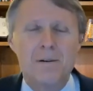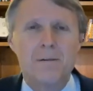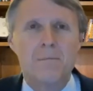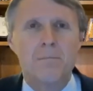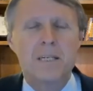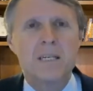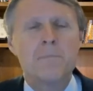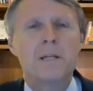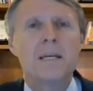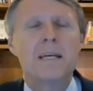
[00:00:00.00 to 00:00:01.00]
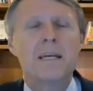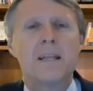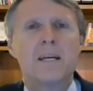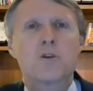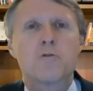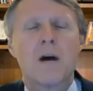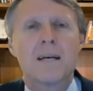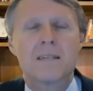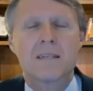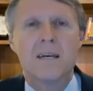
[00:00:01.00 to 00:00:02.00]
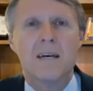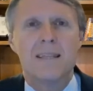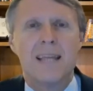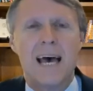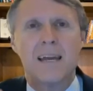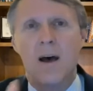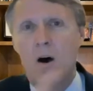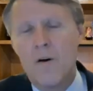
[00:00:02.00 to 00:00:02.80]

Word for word: but simply a trust that